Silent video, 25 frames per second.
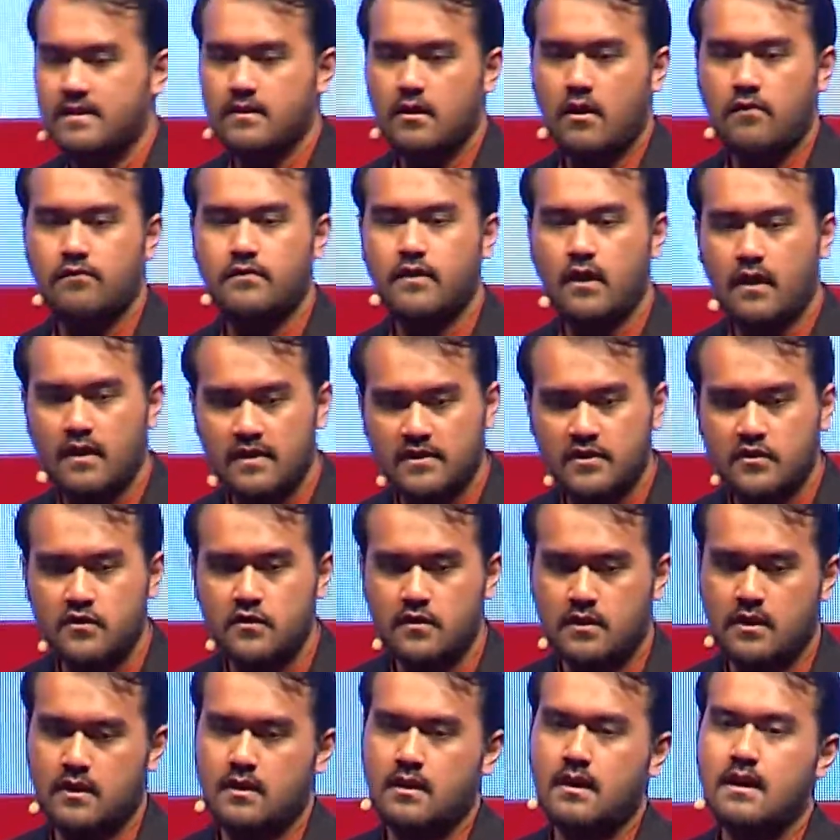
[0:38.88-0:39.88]
of college
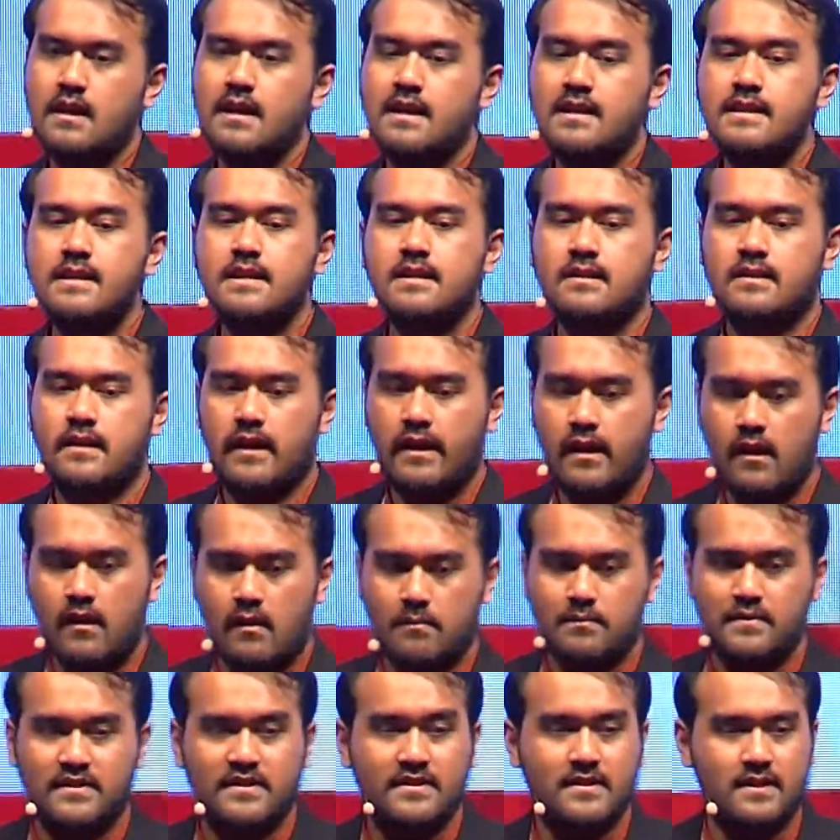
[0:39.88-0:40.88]
students need help
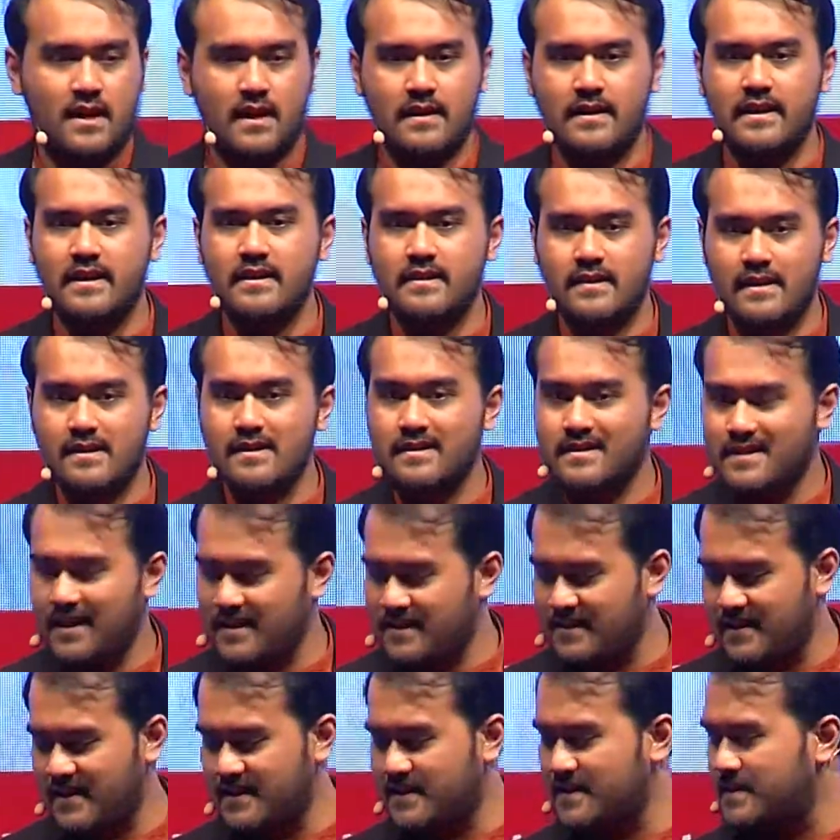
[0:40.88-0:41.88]
studying their
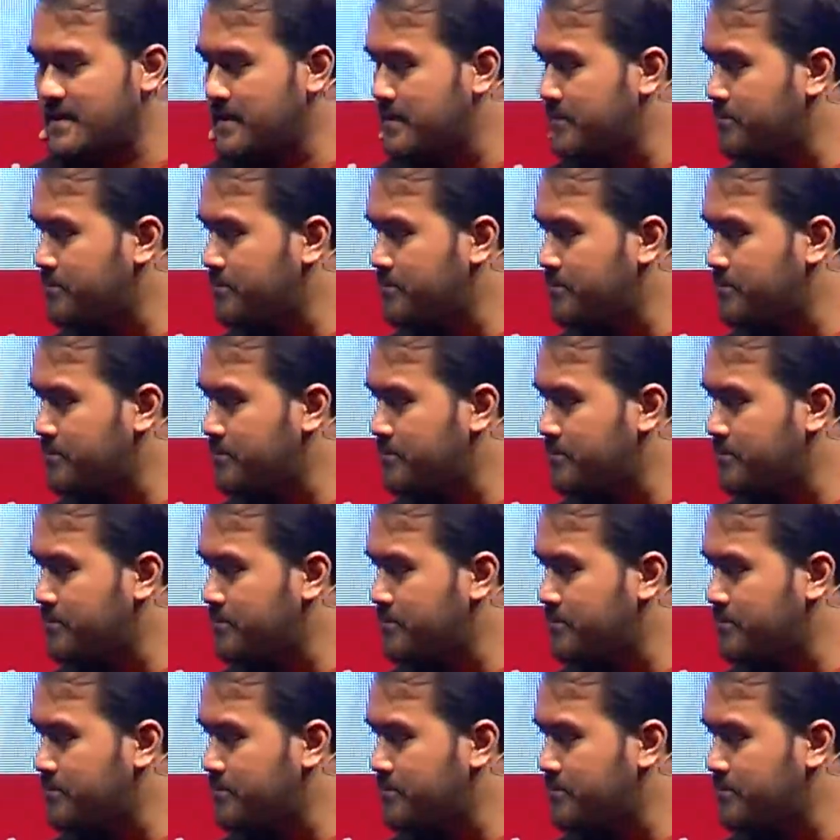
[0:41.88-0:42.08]
thesis.